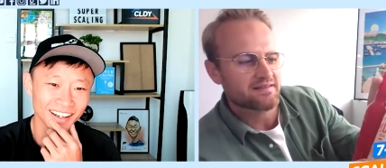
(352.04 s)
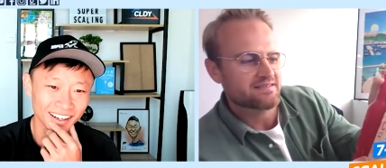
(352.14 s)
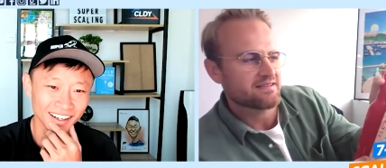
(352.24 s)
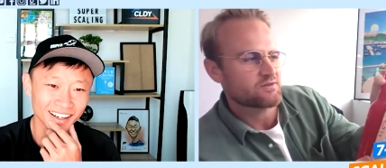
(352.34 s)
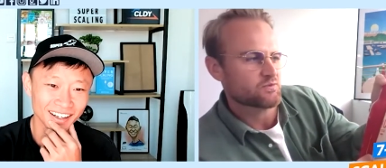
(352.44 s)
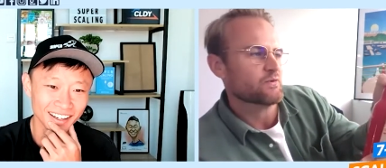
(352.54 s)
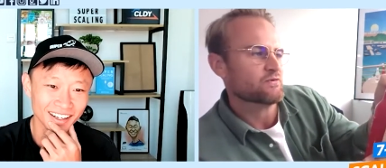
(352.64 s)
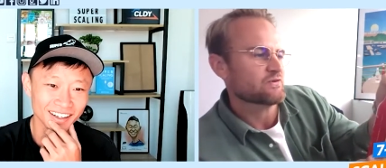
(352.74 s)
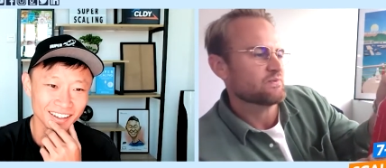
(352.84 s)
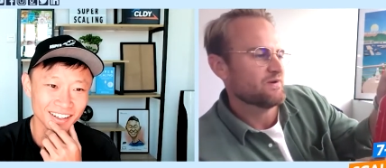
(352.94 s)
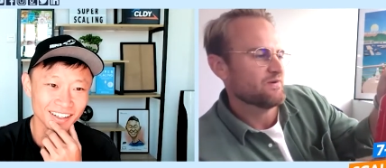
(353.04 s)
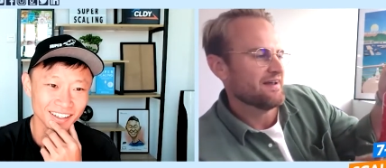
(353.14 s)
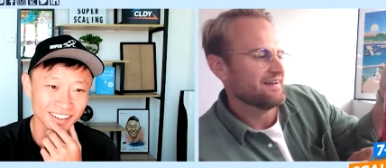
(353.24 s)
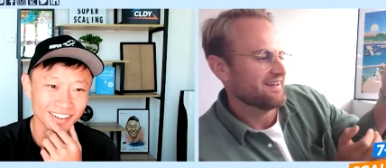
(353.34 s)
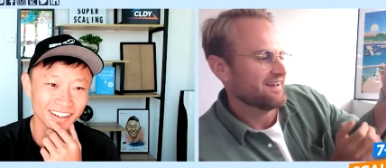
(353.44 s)
Speaker 1: it's it's supposed to be red.
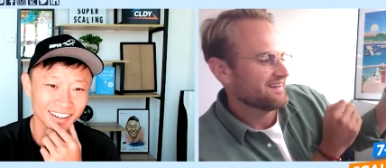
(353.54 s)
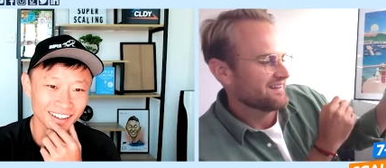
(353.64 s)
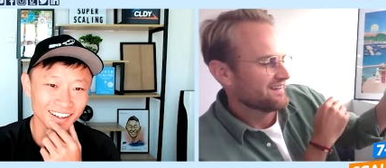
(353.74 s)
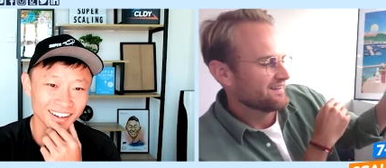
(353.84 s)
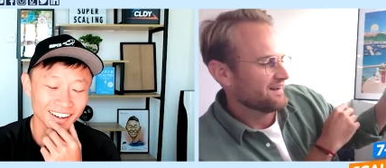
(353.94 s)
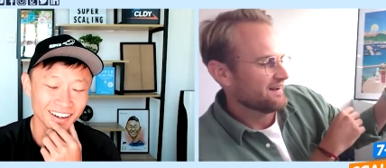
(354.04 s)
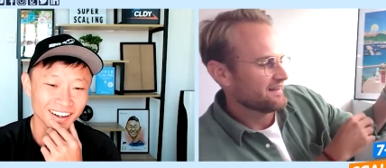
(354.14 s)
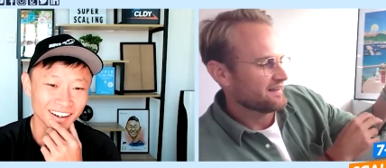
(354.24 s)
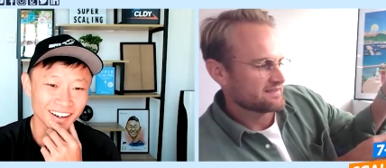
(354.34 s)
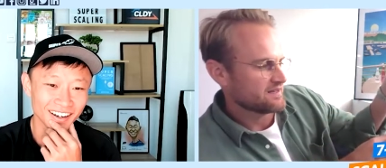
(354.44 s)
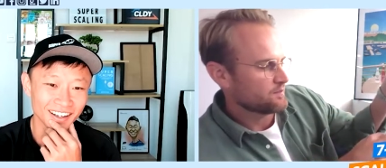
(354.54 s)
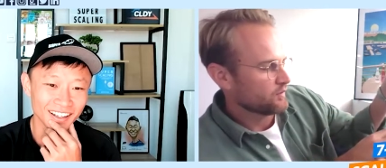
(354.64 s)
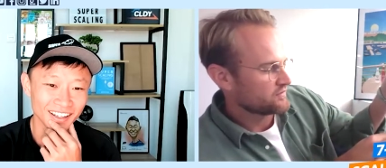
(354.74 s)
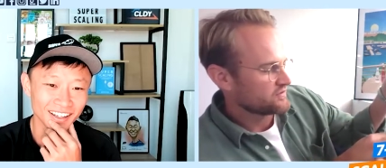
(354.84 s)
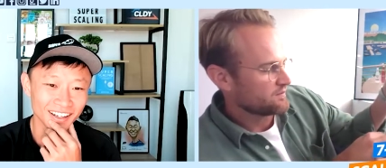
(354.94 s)
Yeah, uh, it, they're both
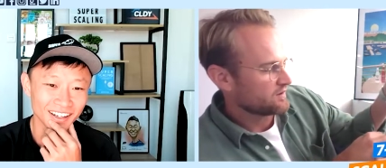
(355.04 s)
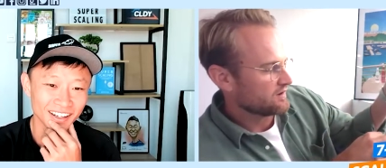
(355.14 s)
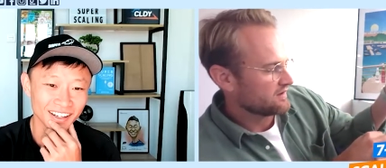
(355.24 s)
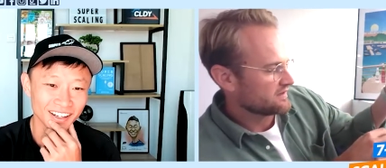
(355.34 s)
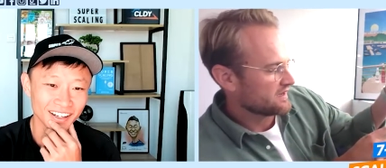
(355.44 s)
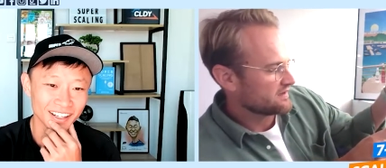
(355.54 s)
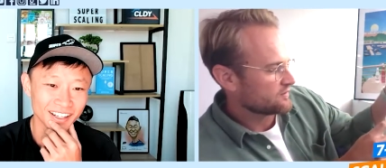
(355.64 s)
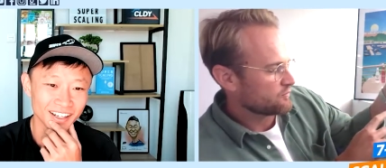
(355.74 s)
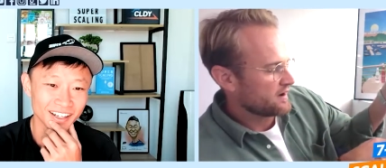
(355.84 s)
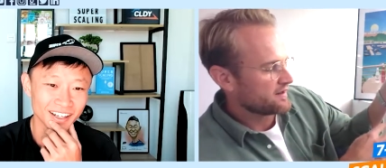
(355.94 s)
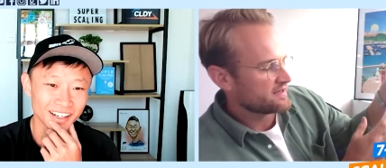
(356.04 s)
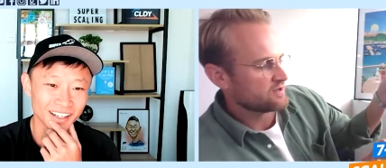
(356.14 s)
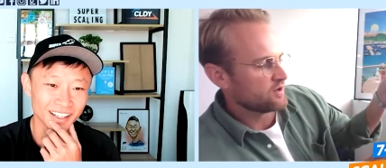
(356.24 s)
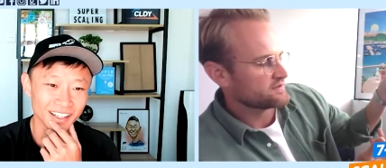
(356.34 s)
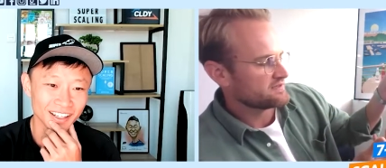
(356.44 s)
the same color. Yeah, red. It's
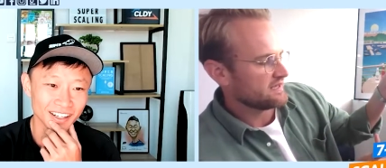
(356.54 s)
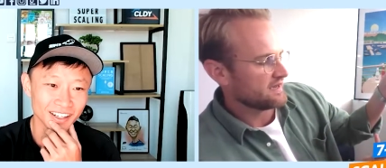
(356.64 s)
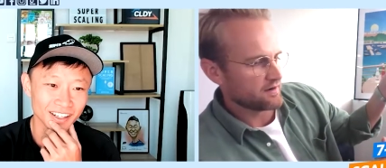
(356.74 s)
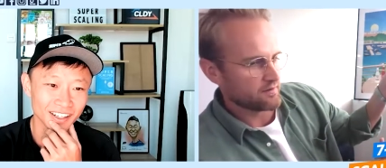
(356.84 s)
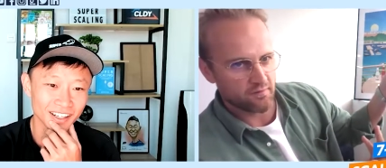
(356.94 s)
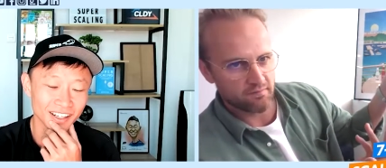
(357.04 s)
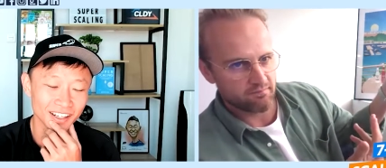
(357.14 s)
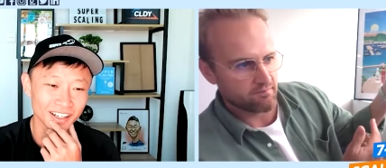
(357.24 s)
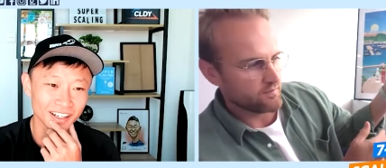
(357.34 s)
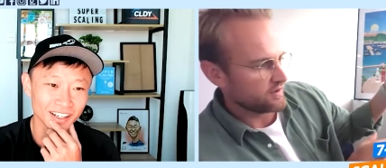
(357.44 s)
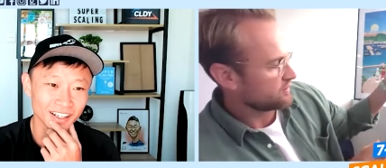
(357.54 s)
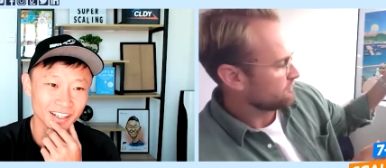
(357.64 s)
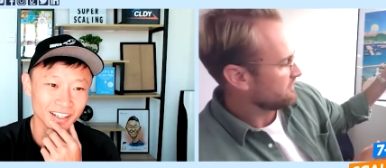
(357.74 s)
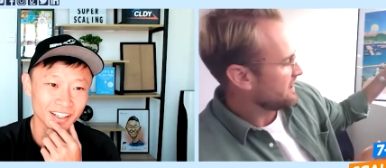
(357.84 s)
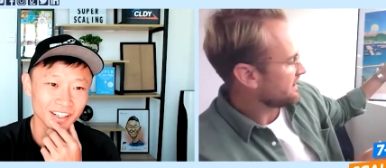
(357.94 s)
obviously out of the Monaco
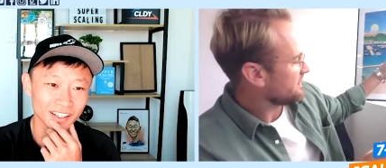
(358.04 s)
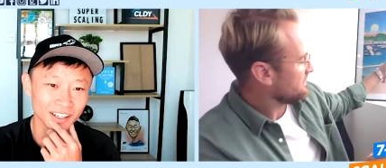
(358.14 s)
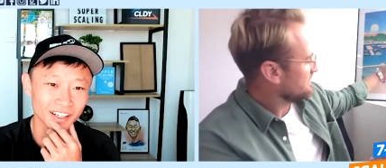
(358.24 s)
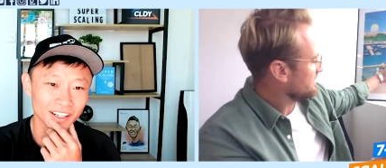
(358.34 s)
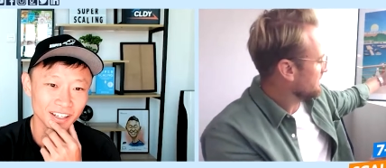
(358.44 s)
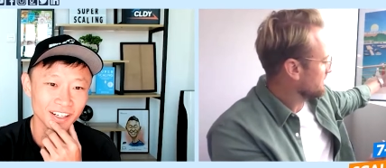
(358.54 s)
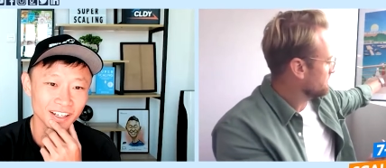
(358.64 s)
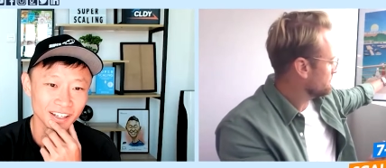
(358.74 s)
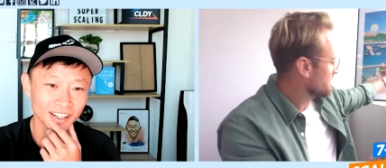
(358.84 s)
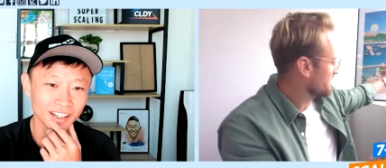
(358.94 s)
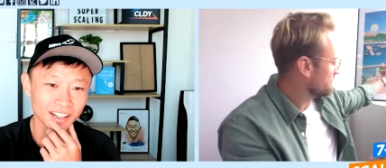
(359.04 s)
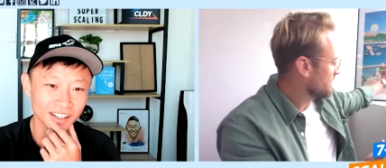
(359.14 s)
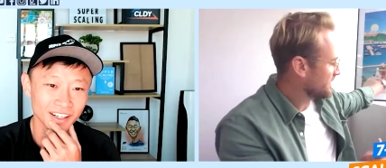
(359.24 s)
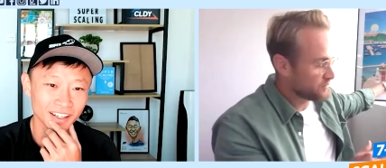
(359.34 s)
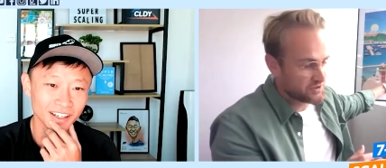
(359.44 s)
flag, uh, red and
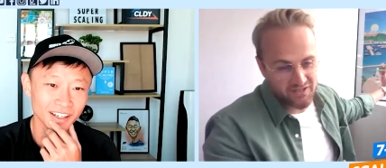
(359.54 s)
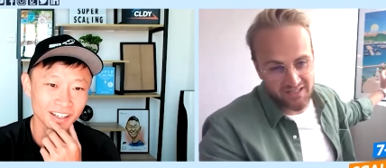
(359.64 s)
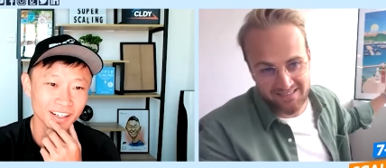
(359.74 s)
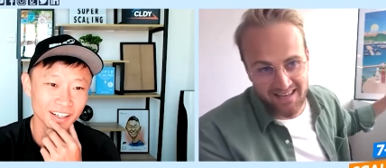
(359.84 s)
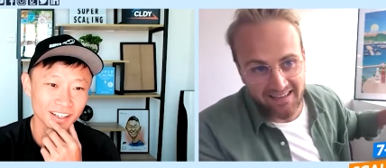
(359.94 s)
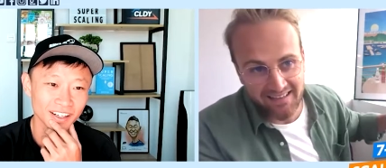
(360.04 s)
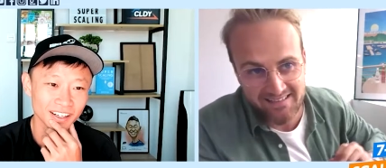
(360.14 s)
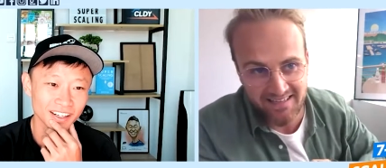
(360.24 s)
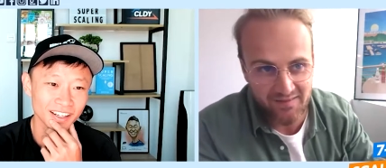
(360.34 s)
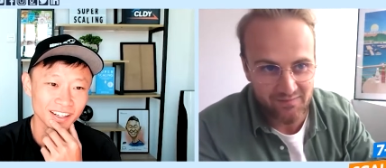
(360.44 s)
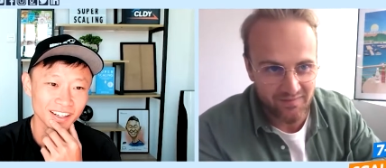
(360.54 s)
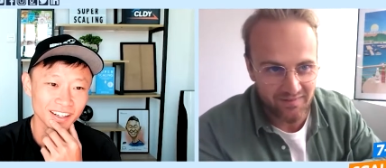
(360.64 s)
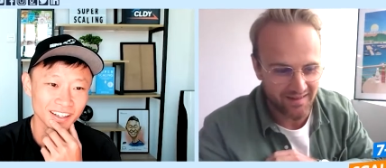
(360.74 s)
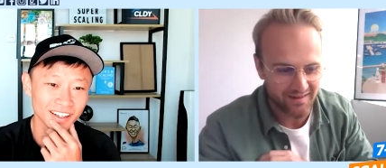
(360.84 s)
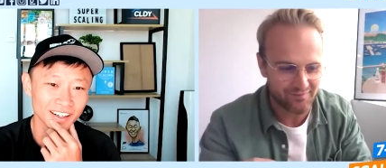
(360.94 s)
white, which is exactly same
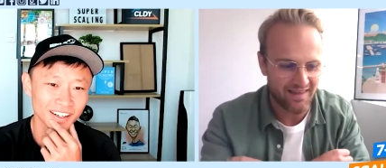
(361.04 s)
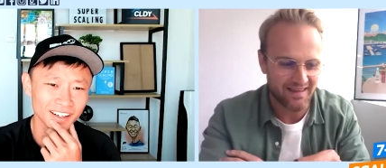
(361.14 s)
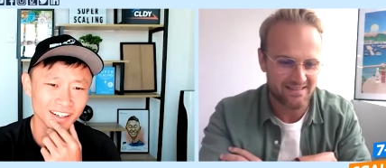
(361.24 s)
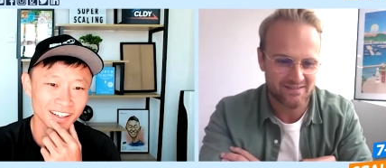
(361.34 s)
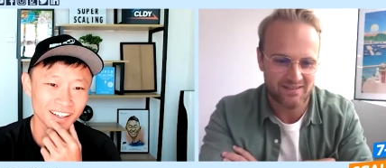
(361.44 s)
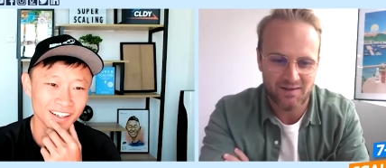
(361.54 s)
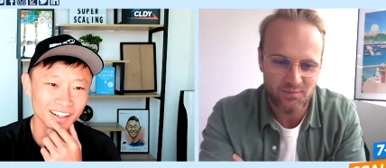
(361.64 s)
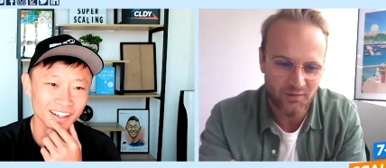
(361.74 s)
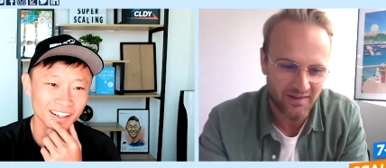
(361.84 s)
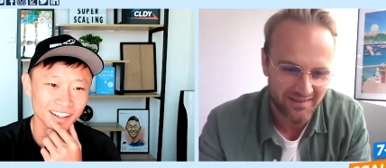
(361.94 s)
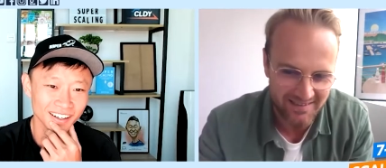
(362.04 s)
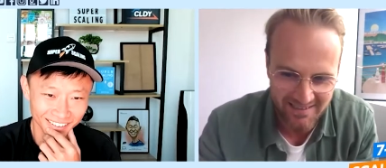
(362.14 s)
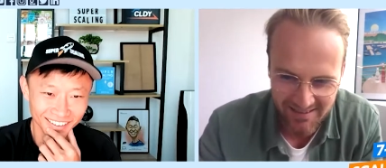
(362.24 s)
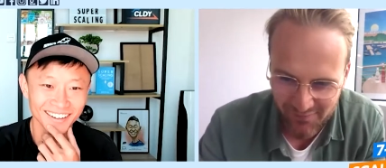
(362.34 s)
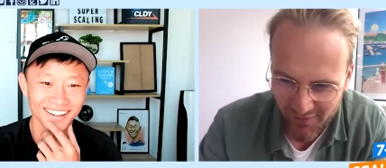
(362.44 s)
uh, flag as Singapore. This is
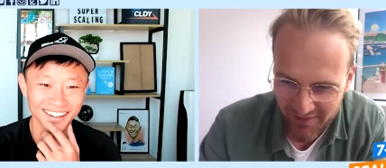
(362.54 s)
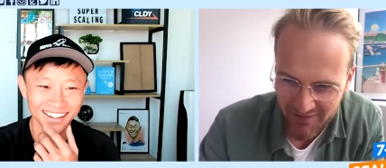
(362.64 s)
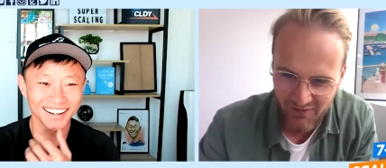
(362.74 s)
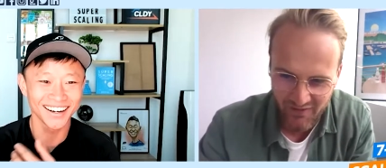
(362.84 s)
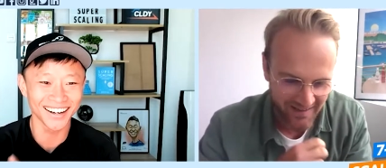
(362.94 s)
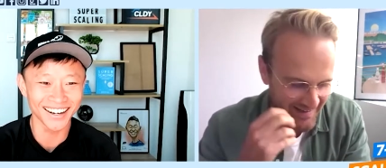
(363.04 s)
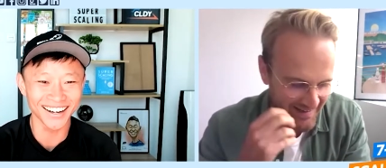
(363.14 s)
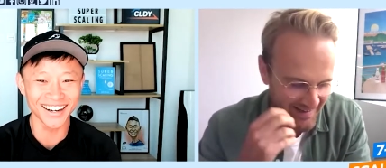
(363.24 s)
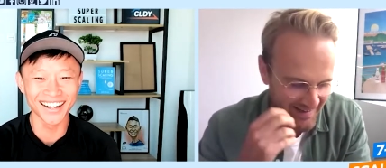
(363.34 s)
a funny story. uh,